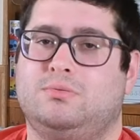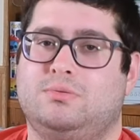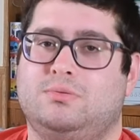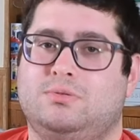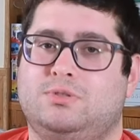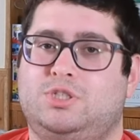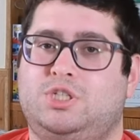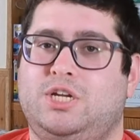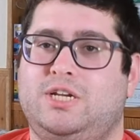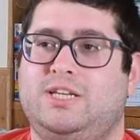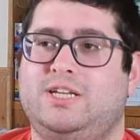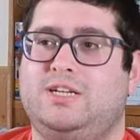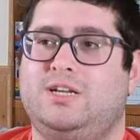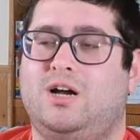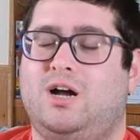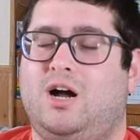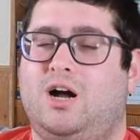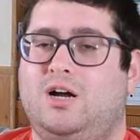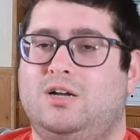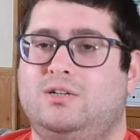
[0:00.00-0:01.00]
cheated
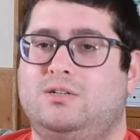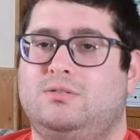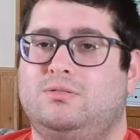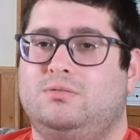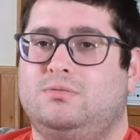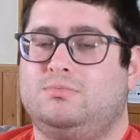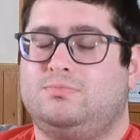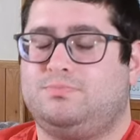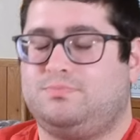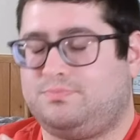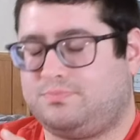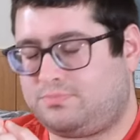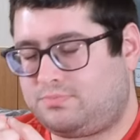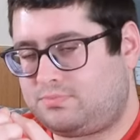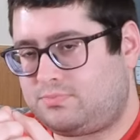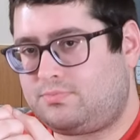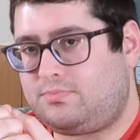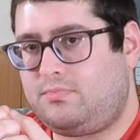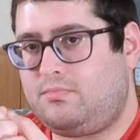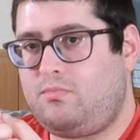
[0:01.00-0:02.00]
on
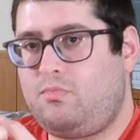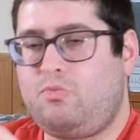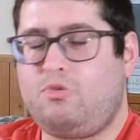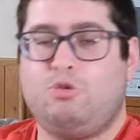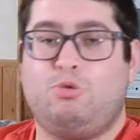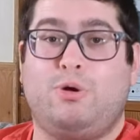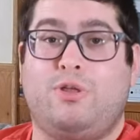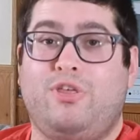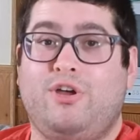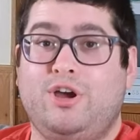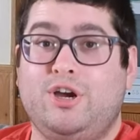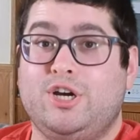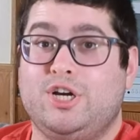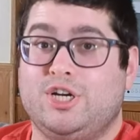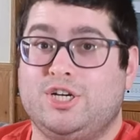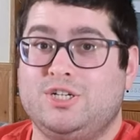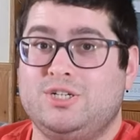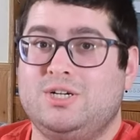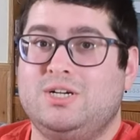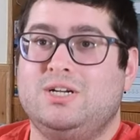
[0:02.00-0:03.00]
with
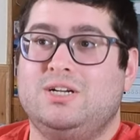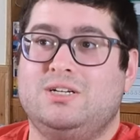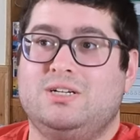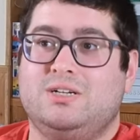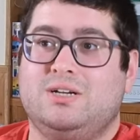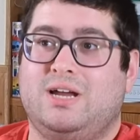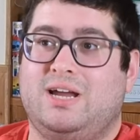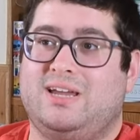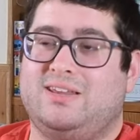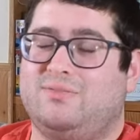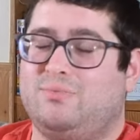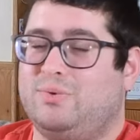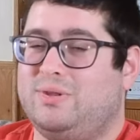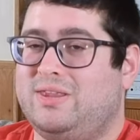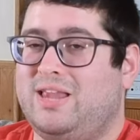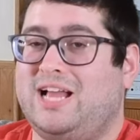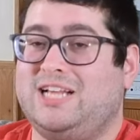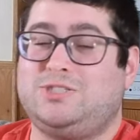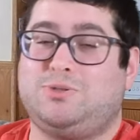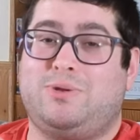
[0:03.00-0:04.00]
her and when
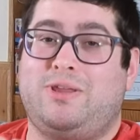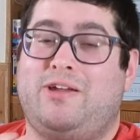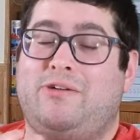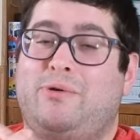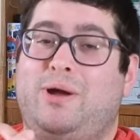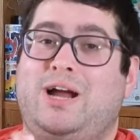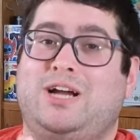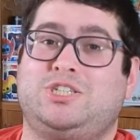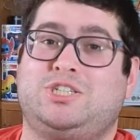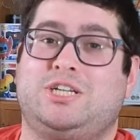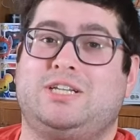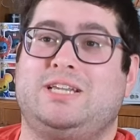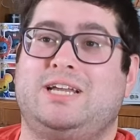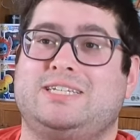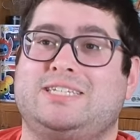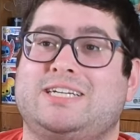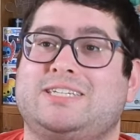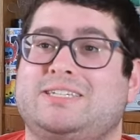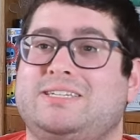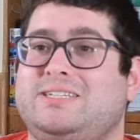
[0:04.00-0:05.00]
that's when I actually like
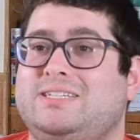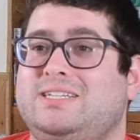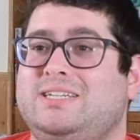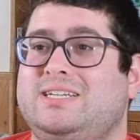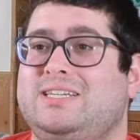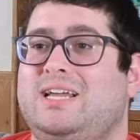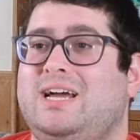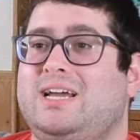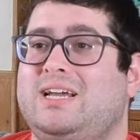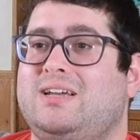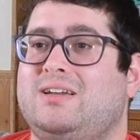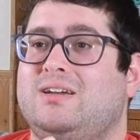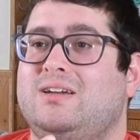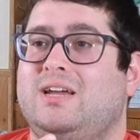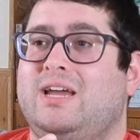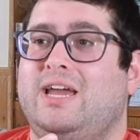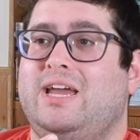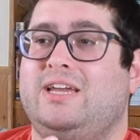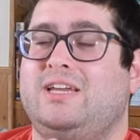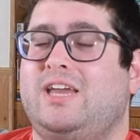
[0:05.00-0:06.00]
technically like
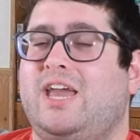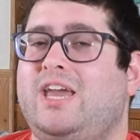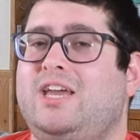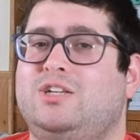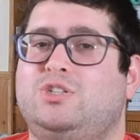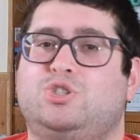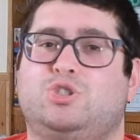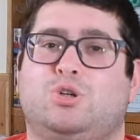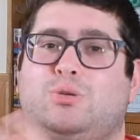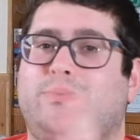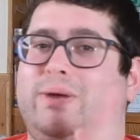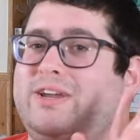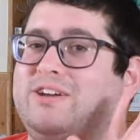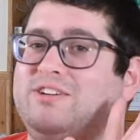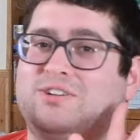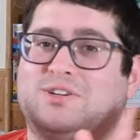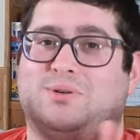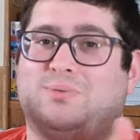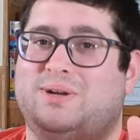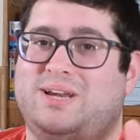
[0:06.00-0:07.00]
engaged or
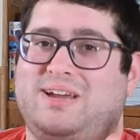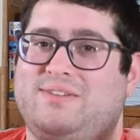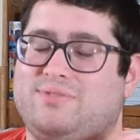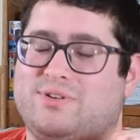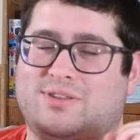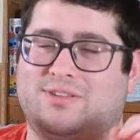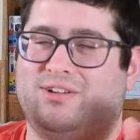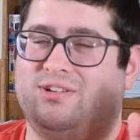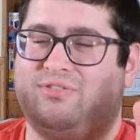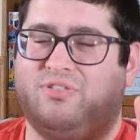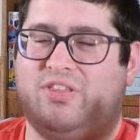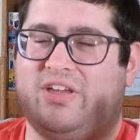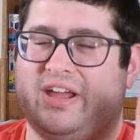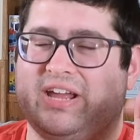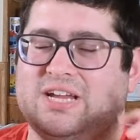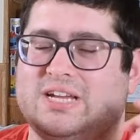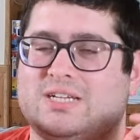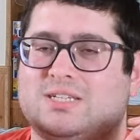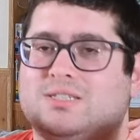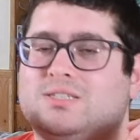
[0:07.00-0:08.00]
married or whatever the thing
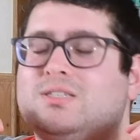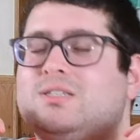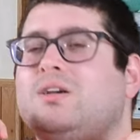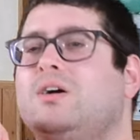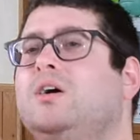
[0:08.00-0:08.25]
is.